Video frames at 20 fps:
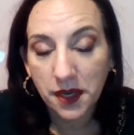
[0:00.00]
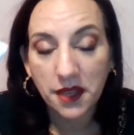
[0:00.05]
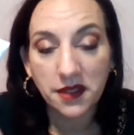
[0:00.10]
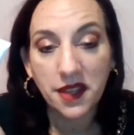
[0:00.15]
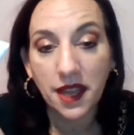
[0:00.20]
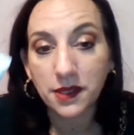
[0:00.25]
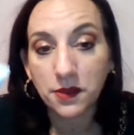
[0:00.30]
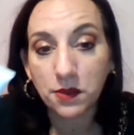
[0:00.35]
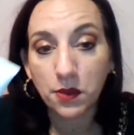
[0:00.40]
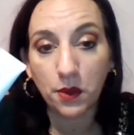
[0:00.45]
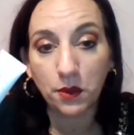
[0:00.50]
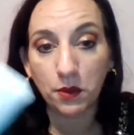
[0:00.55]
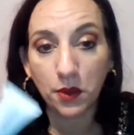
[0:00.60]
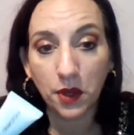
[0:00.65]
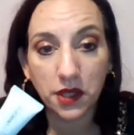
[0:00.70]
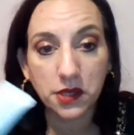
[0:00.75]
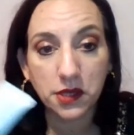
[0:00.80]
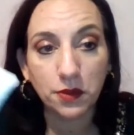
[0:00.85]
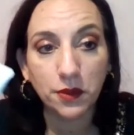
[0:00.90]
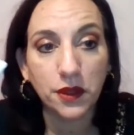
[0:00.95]
and that's what
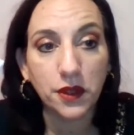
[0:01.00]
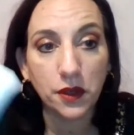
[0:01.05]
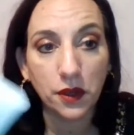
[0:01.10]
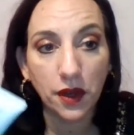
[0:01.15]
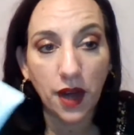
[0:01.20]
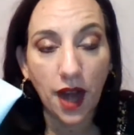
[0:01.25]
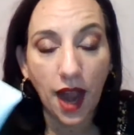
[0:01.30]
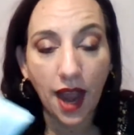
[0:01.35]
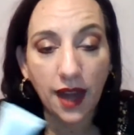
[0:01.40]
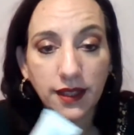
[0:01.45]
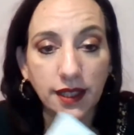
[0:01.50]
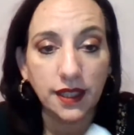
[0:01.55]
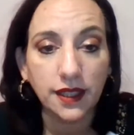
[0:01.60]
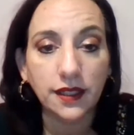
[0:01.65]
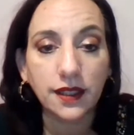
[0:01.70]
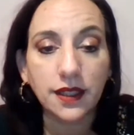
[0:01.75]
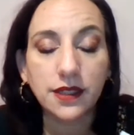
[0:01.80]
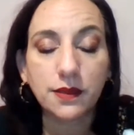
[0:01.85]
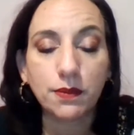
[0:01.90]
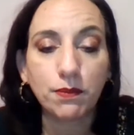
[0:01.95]
works with your acne
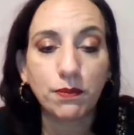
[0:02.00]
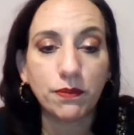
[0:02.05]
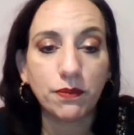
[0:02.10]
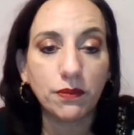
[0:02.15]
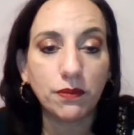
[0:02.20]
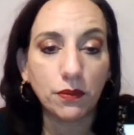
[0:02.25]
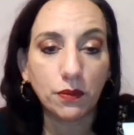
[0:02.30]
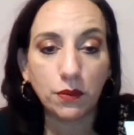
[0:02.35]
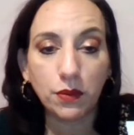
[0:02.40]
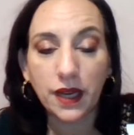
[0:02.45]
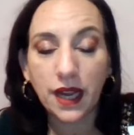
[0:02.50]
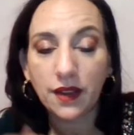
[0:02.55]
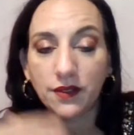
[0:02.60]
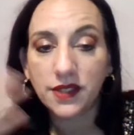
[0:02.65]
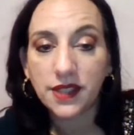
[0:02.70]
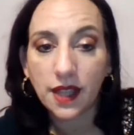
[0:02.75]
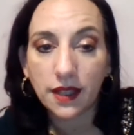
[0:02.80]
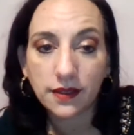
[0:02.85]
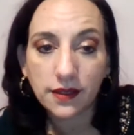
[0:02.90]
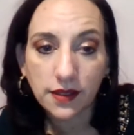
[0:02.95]
because we have
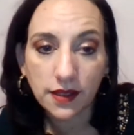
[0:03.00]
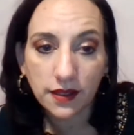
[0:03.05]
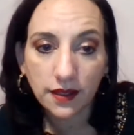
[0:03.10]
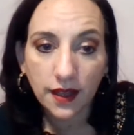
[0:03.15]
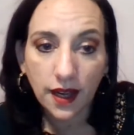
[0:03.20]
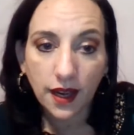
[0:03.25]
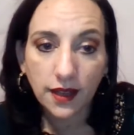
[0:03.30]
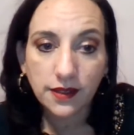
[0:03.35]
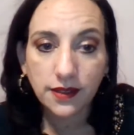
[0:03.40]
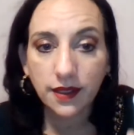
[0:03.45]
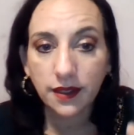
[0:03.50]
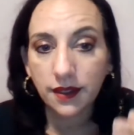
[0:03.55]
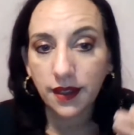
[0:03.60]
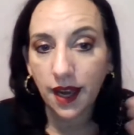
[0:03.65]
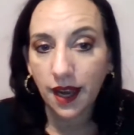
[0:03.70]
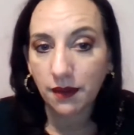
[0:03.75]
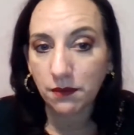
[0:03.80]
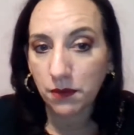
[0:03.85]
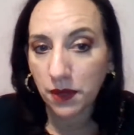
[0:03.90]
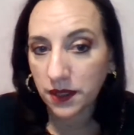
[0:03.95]
salicylic acid
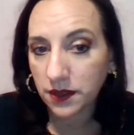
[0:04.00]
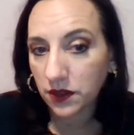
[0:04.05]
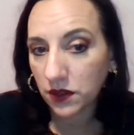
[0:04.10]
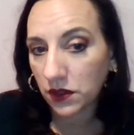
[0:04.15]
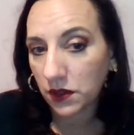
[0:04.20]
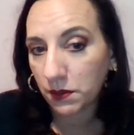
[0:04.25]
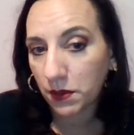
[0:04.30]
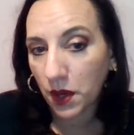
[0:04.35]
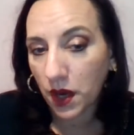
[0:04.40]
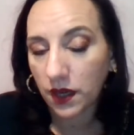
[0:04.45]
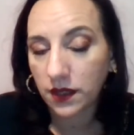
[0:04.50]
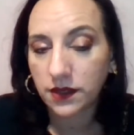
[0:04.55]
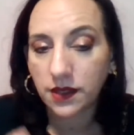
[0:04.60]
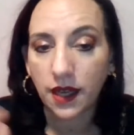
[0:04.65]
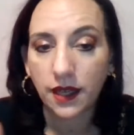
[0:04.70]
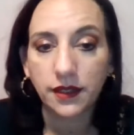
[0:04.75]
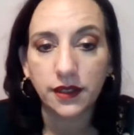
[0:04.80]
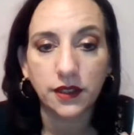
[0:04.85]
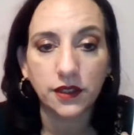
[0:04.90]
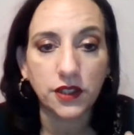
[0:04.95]
and benzoyl
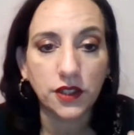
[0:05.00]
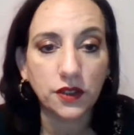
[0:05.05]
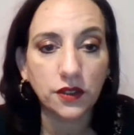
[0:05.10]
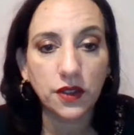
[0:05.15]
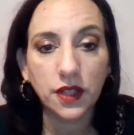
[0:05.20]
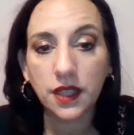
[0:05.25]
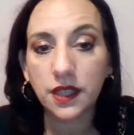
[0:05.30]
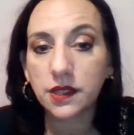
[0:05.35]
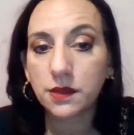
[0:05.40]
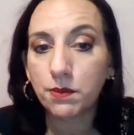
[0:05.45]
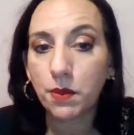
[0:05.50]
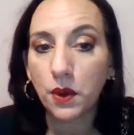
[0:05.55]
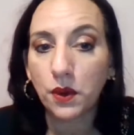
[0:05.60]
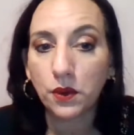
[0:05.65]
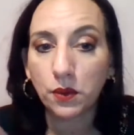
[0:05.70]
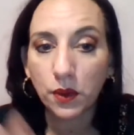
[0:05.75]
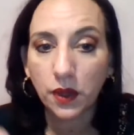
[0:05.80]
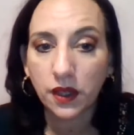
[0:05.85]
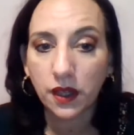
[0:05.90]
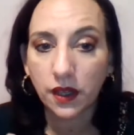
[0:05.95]
peroxide the two things both
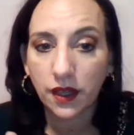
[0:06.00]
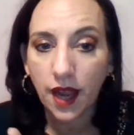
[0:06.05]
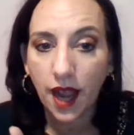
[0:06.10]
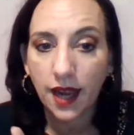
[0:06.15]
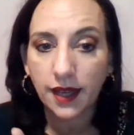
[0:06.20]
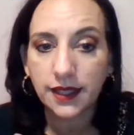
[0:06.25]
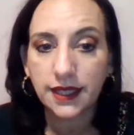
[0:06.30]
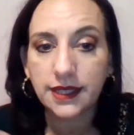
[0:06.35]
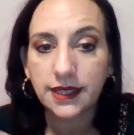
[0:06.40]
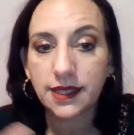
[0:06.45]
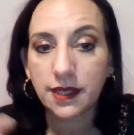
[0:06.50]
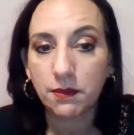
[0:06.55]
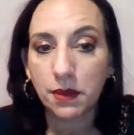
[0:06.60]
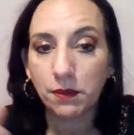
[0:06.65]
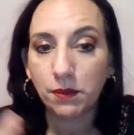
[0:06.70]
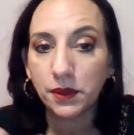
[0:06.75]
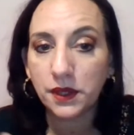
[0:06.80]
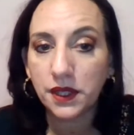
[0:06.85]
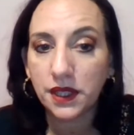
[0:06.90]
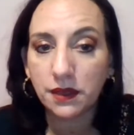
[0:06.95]
work on acne some
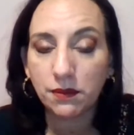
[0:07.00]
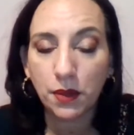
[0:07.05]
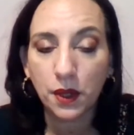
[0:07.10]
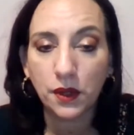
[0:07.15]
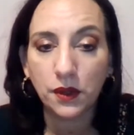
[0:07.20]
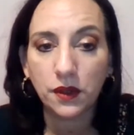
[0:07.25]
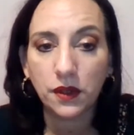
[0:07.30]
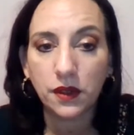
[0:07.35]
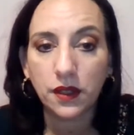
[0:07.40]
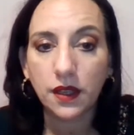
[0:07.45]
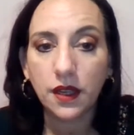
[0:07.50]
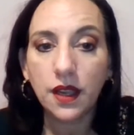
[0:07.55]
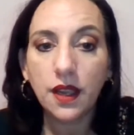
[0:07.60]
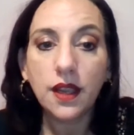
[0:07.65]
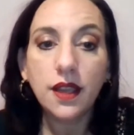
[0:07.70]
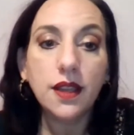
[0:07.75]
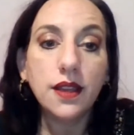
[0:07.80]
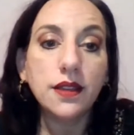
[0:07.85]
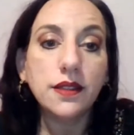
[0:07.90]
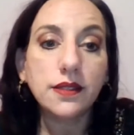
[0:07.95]
people need both
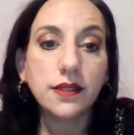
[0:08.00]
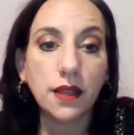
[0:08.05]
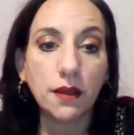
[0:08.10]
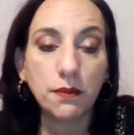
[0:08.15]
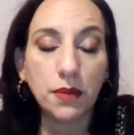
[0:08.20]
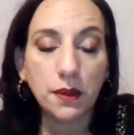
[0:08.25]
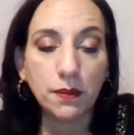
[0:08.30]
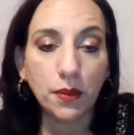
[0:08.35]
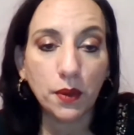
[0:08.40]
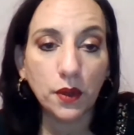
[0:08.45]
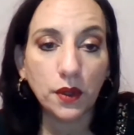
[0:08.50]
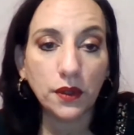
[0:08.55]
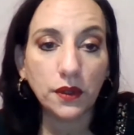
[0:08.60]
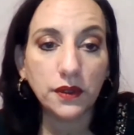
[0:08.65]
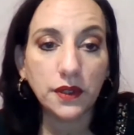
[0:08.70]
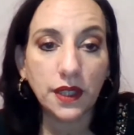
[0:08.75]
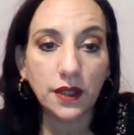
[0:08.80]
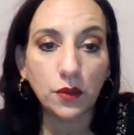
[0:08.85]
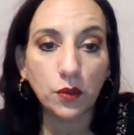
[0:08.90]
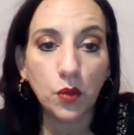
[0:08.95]
some people
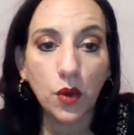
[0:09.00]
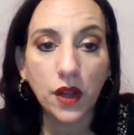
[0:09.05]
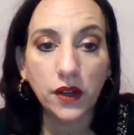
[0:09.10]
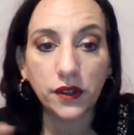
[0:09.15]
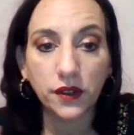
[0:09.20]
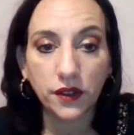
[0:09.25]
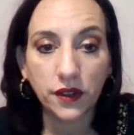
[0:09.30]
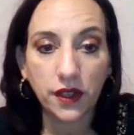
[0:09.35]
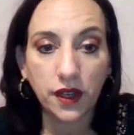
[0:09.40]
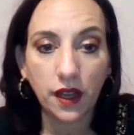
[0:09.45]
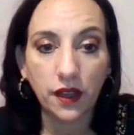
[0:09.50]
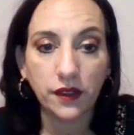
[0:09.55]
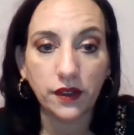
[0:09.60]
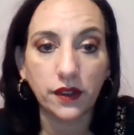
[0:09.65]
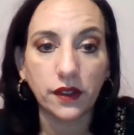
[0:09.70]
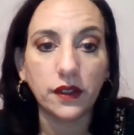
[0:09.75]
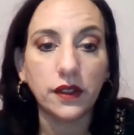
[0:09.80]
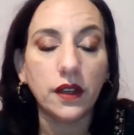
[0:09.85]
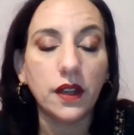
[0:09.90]
need one or the other